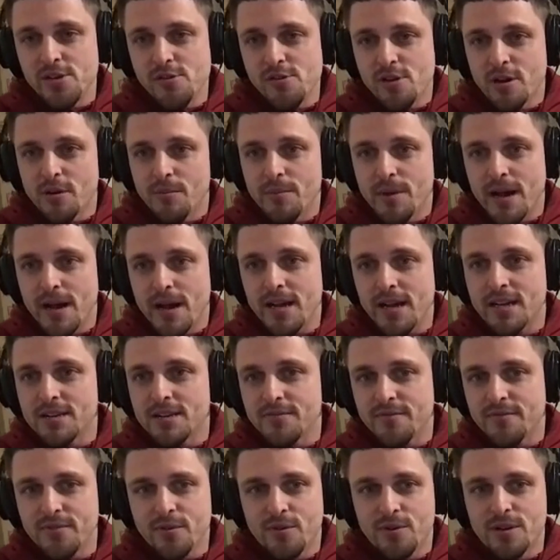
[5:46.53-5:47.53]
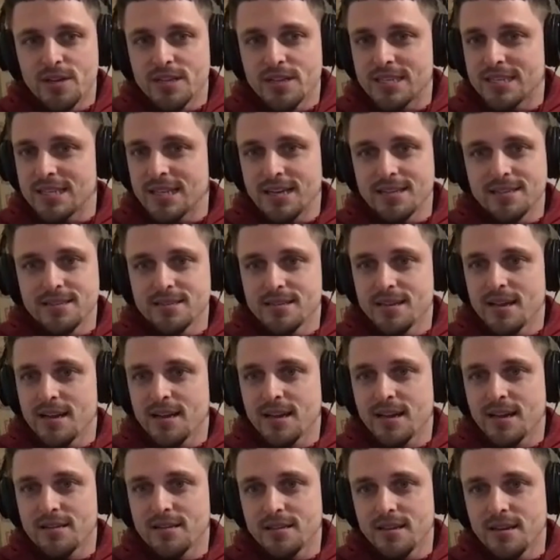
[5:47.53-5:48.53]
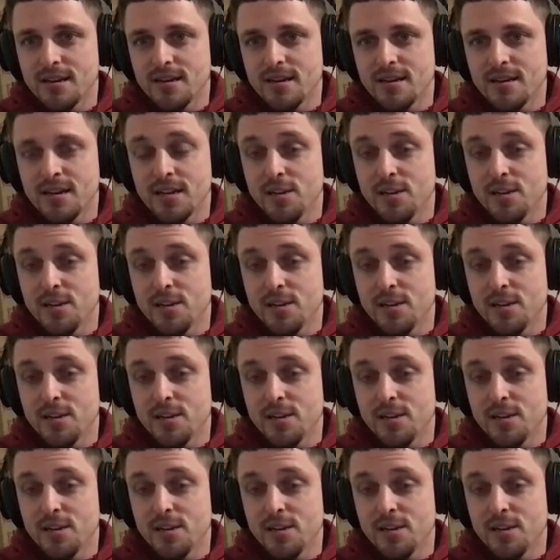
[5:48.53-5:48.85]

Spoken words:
you come back in Florida, it's nice as heck out there,